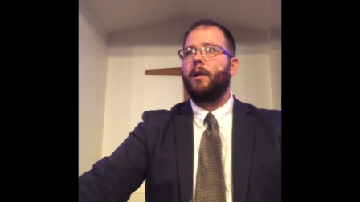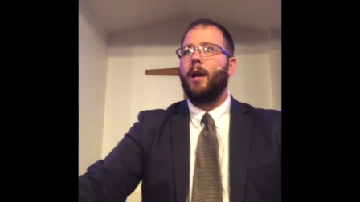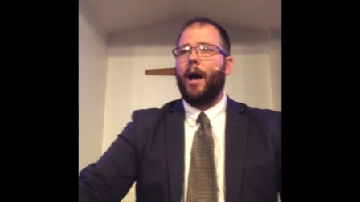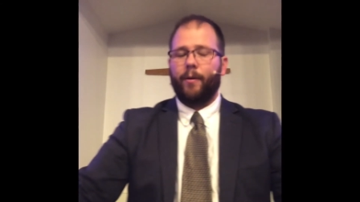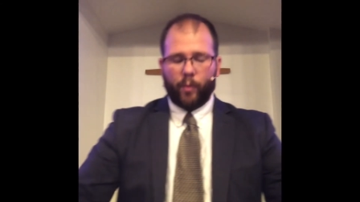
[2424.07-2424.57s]

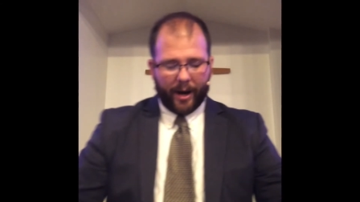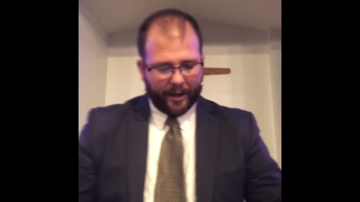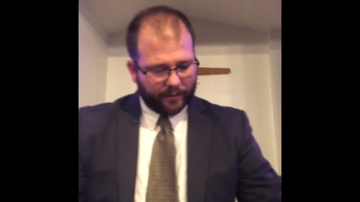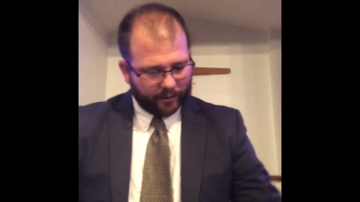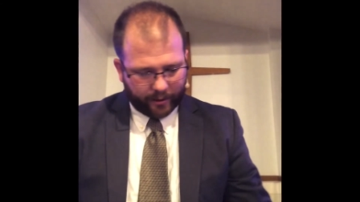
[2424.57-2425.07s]
and
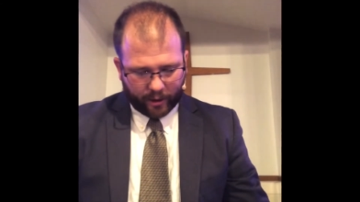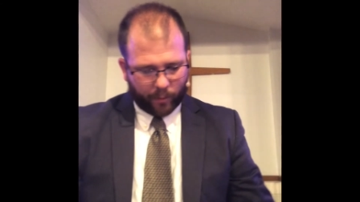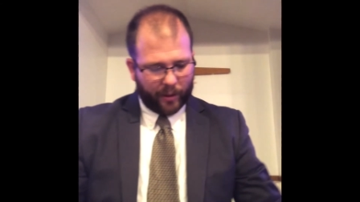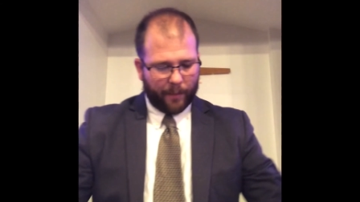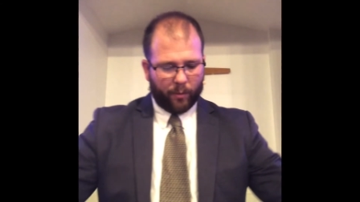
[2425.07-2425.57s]
raises his
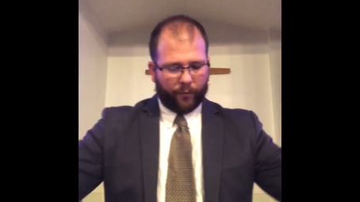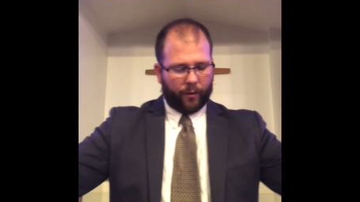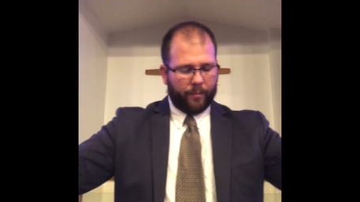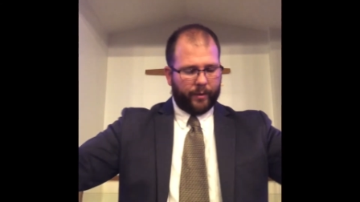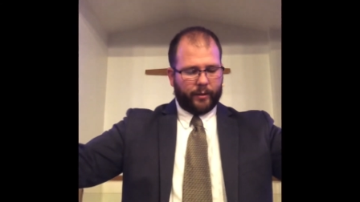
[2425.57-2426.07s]
people
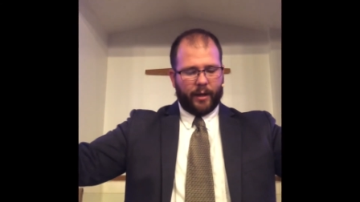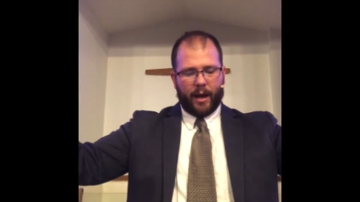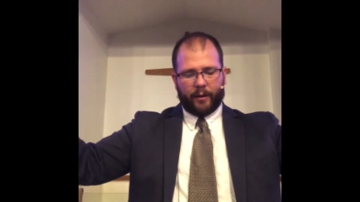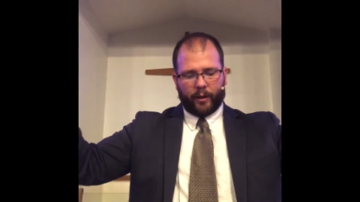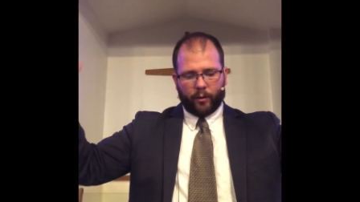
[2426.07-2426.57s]
from the
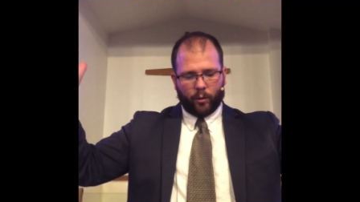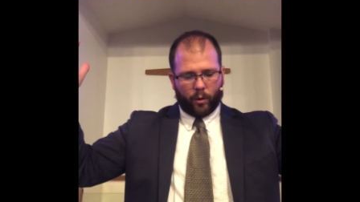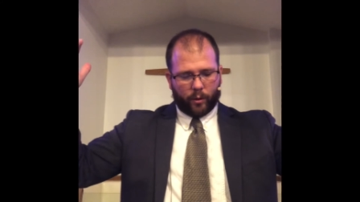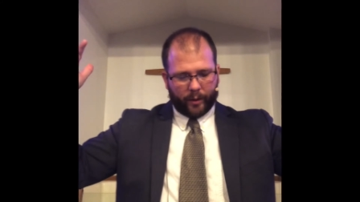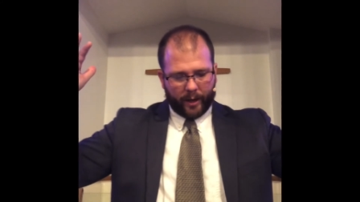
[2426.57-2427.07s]
dead in
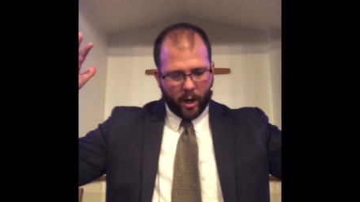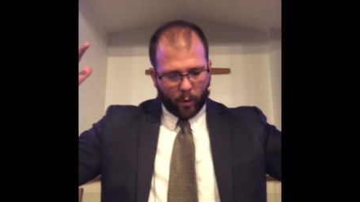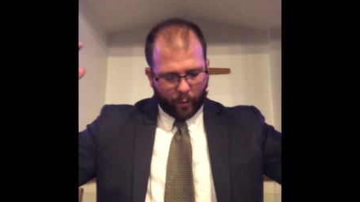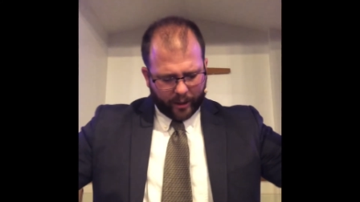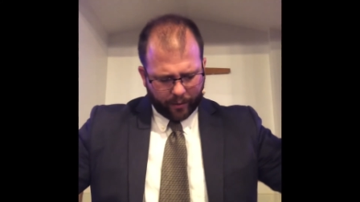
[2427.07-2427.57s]
glory,
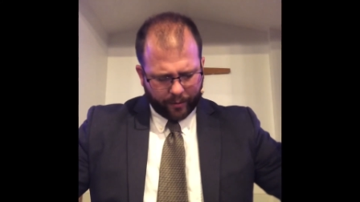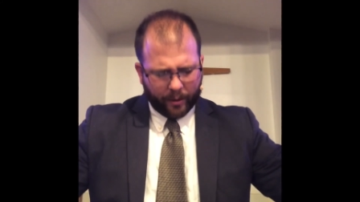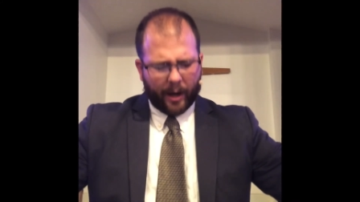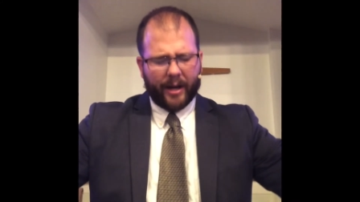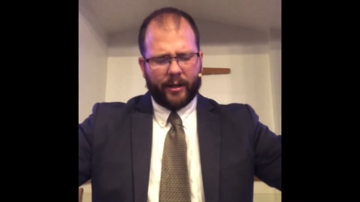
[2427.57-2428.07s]

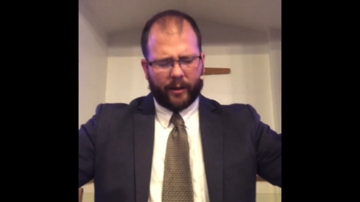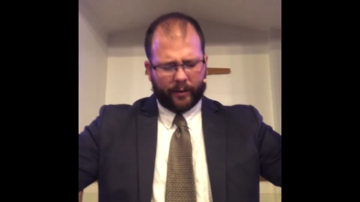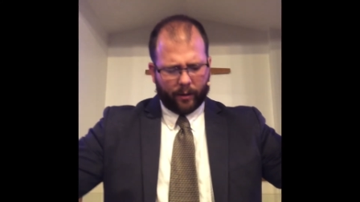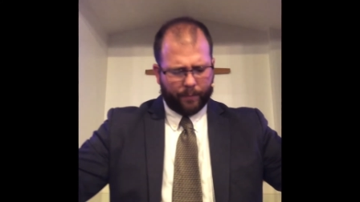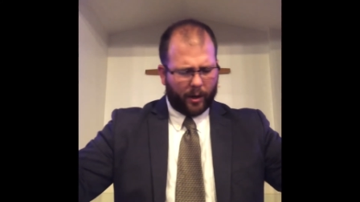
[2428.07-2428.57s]
reuniting
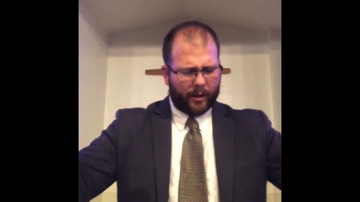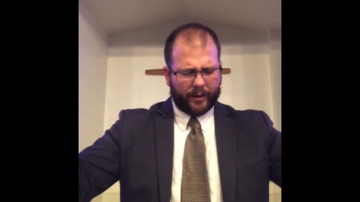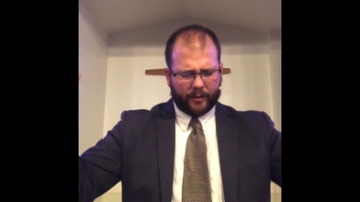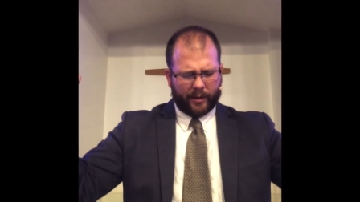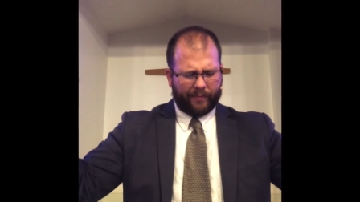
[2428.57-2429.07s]
their
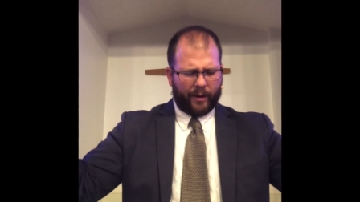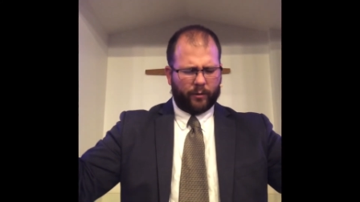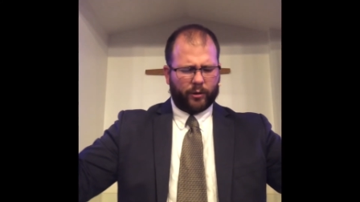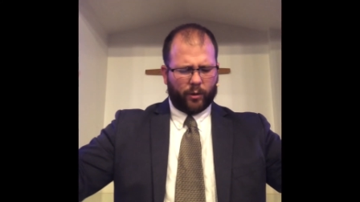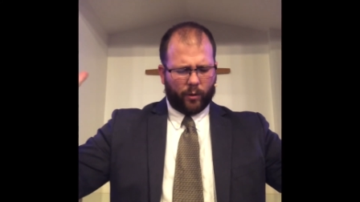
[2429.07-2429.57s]
bodies and their
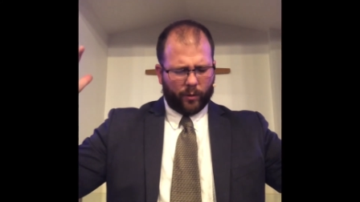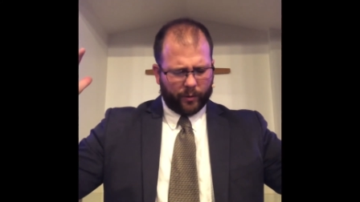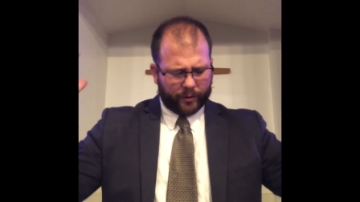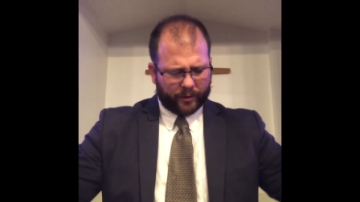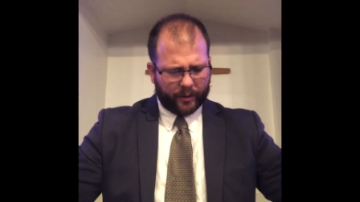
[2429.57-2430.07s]

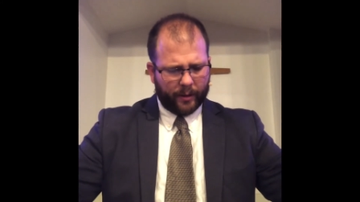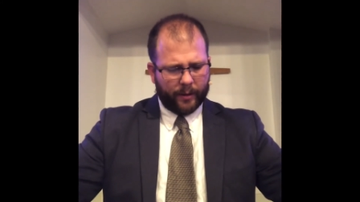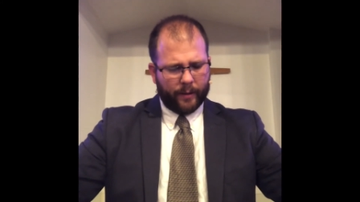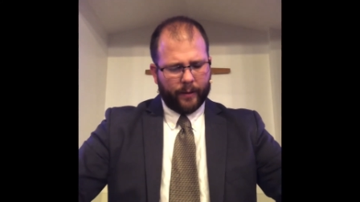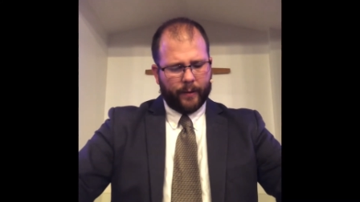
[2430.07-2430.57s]
souls
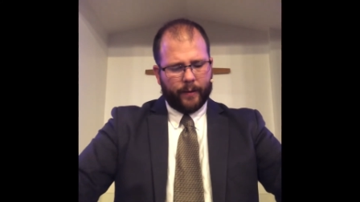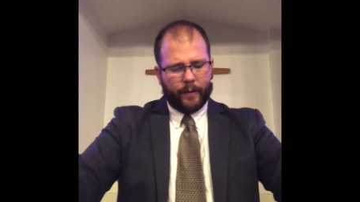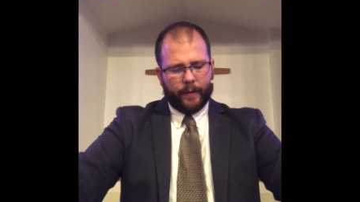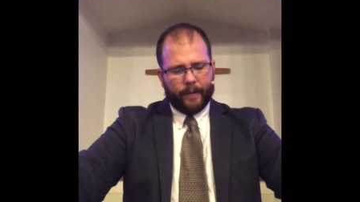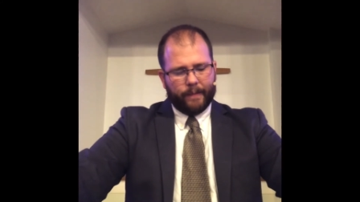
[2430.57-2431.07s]

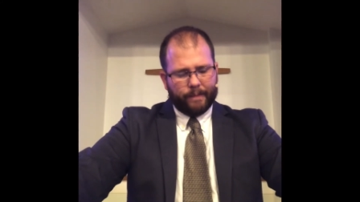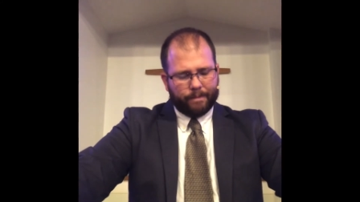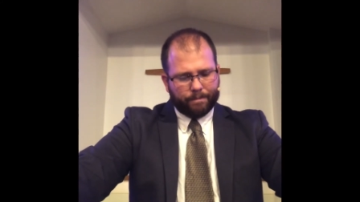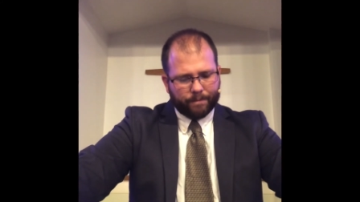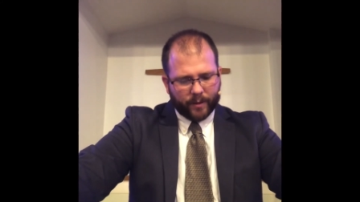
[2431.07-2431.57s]

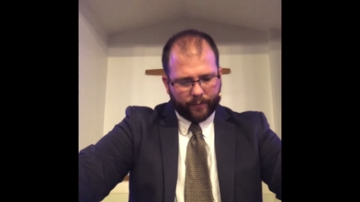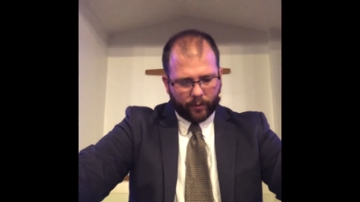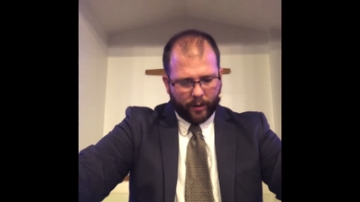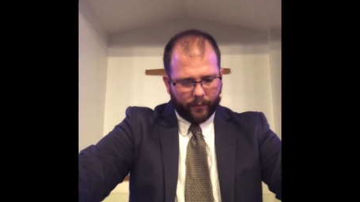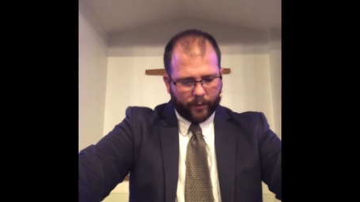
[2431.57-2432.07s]

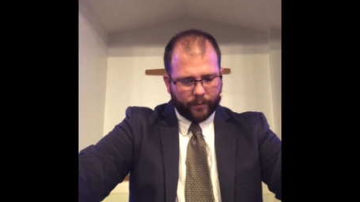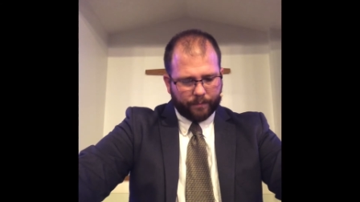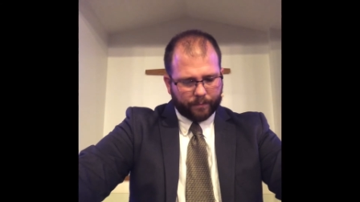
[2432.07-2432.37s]
forever.